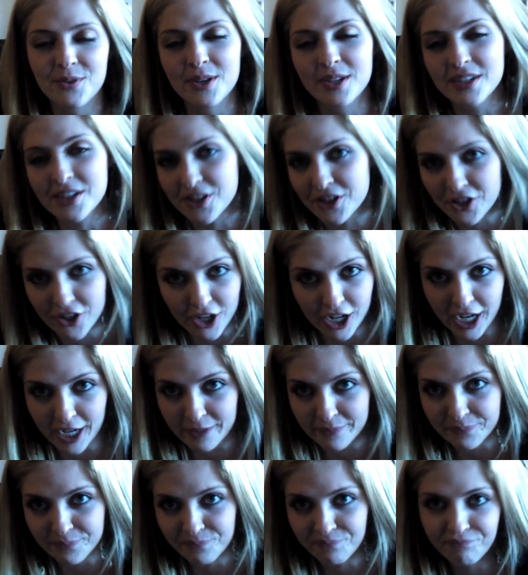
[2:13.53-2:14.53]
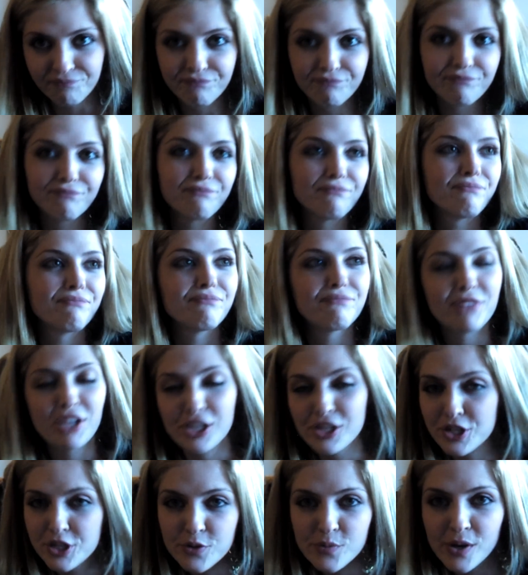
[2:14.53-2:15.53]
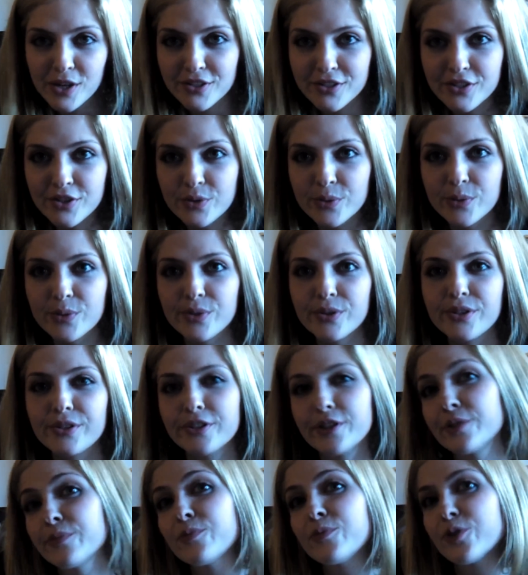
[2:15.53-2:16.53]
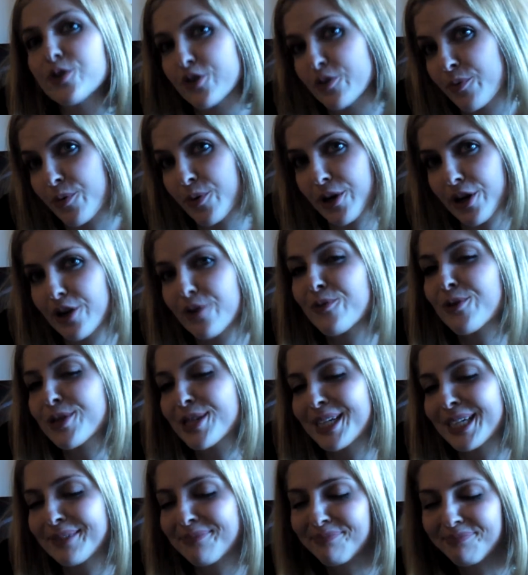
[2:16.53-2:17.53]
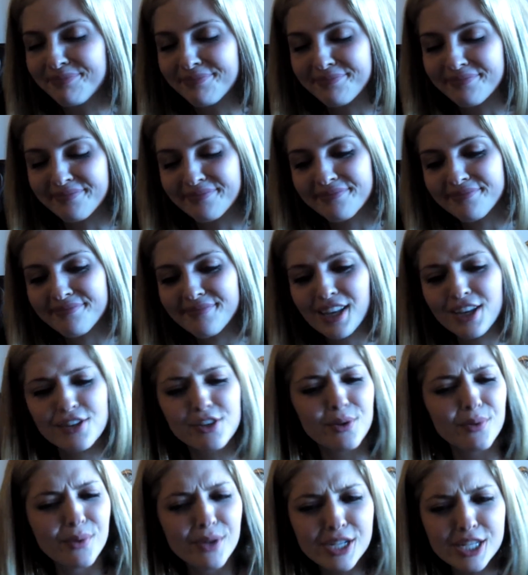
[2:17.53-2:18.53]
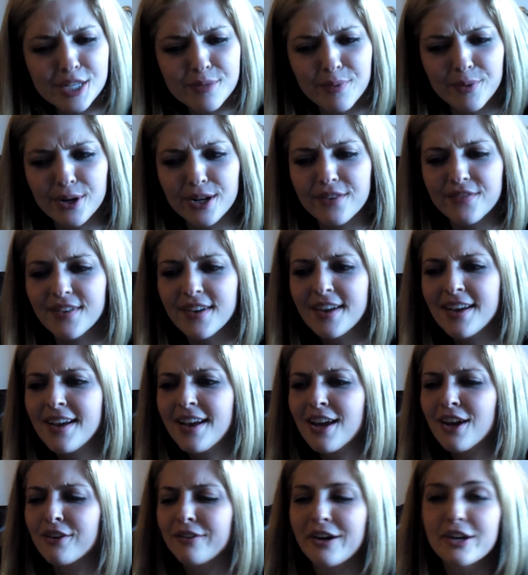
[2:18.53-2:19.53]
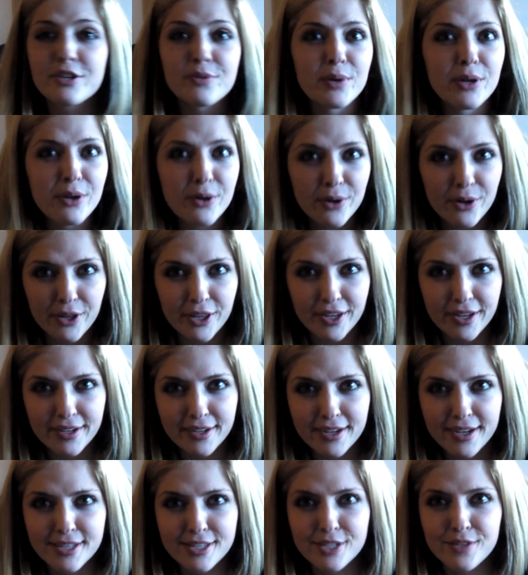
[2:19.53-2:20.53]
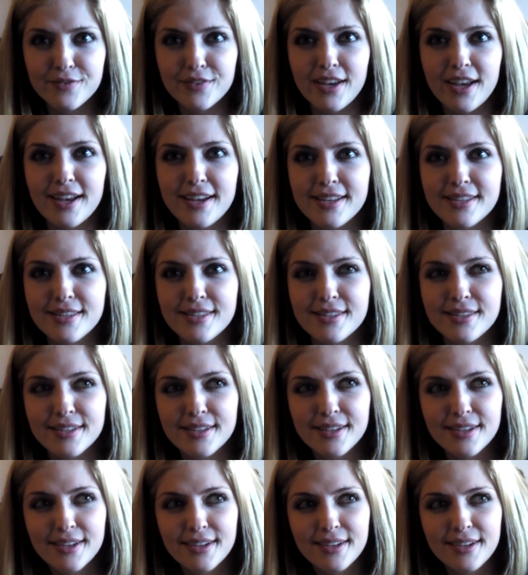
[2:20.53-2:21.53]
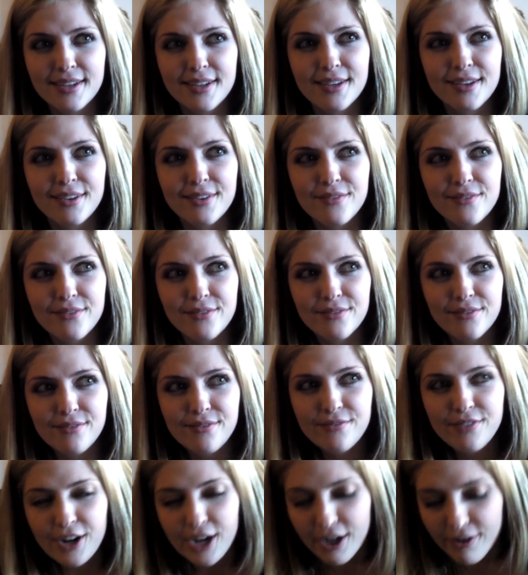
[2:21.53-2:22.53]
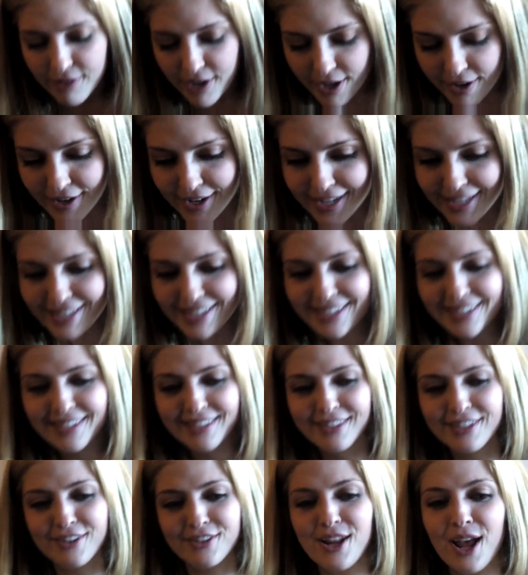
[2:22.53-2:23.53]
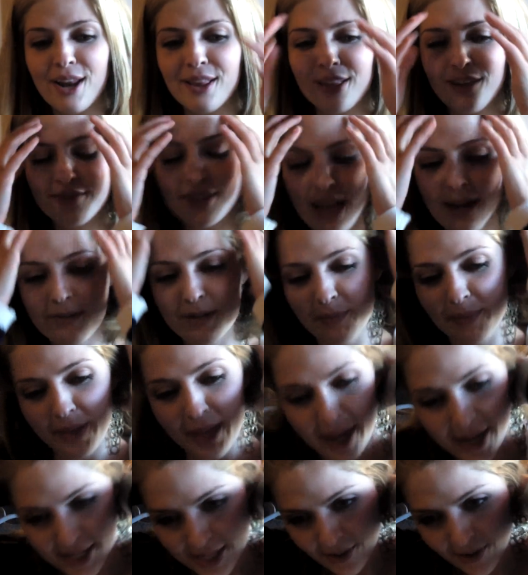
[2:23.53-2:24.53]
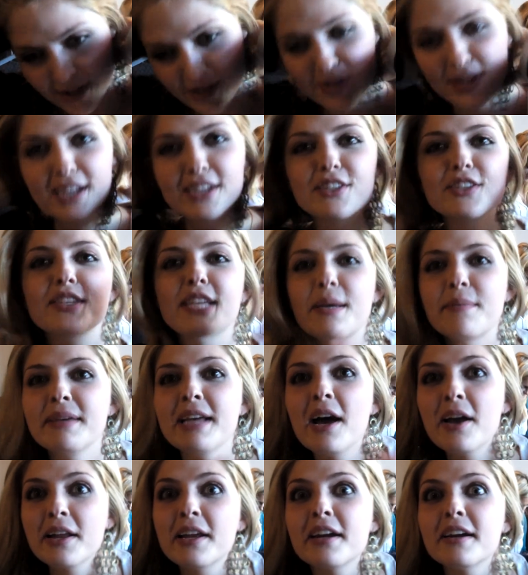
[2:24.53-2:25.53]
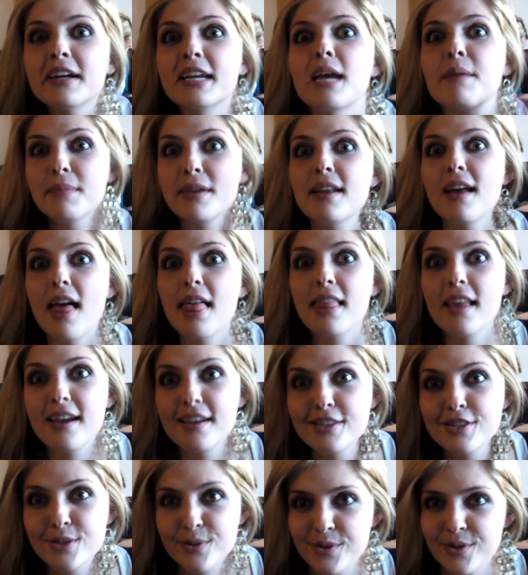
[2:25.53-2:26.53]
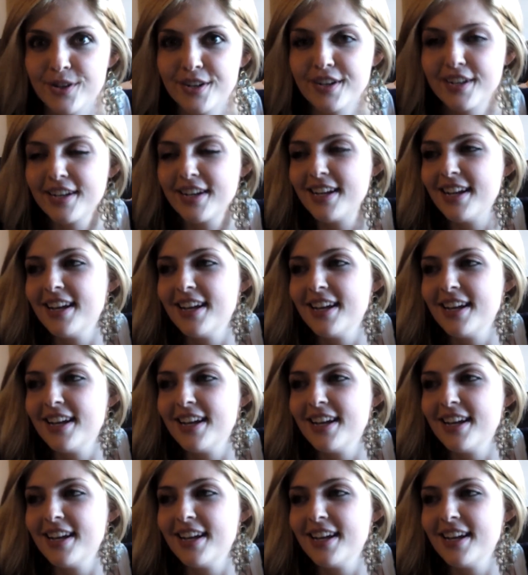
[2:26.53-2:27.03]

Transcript: if you get a degree. You do well in school, and we'll support it. We'll see. So they're really supportive. Graduated early because UVA is very rigorous, and there's not a lot of time to play. So I was like, just get me out of here, get me to LA sooner